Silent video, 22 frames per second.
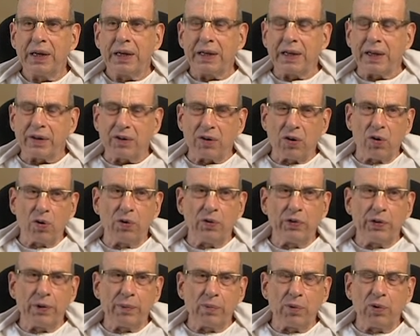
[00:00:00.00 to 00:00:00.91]
He had
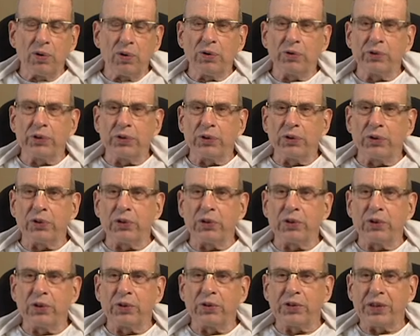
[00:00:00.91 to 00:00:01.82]
called them all to
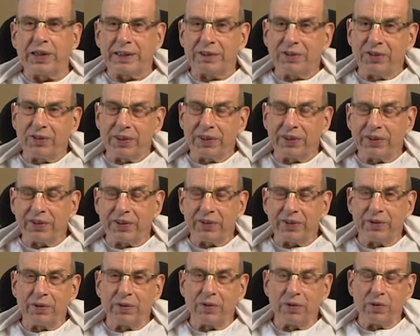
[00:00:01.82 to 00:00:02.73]
Los Angeles,
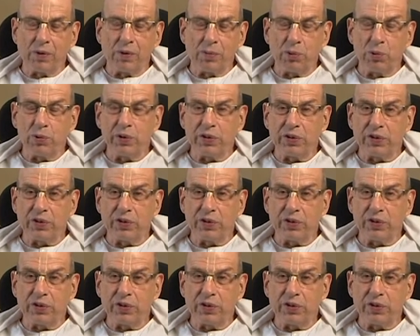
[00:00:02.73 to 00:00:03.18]
and the mood,